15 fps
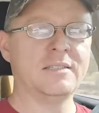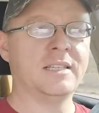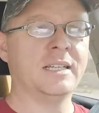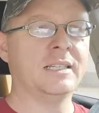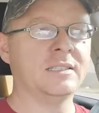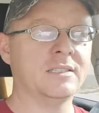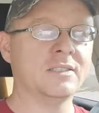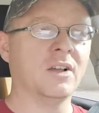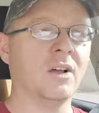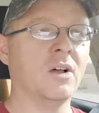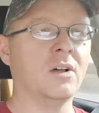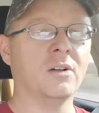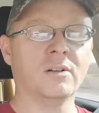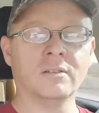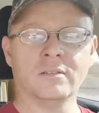singing
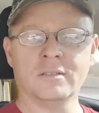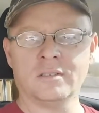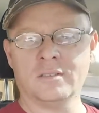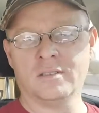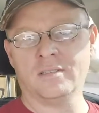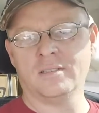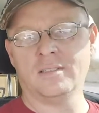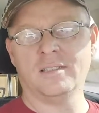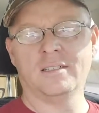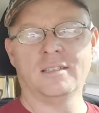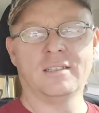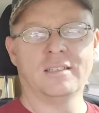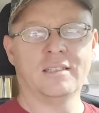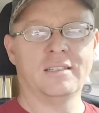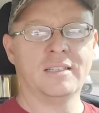songs
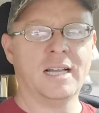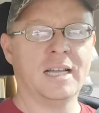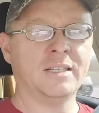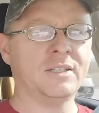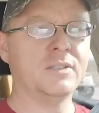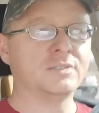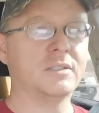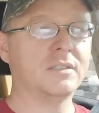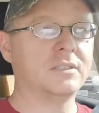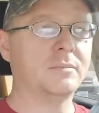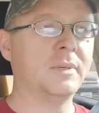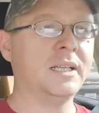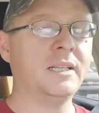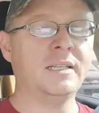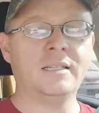that used to
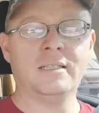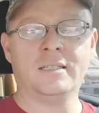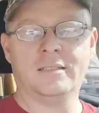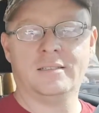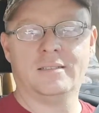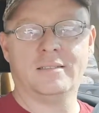be,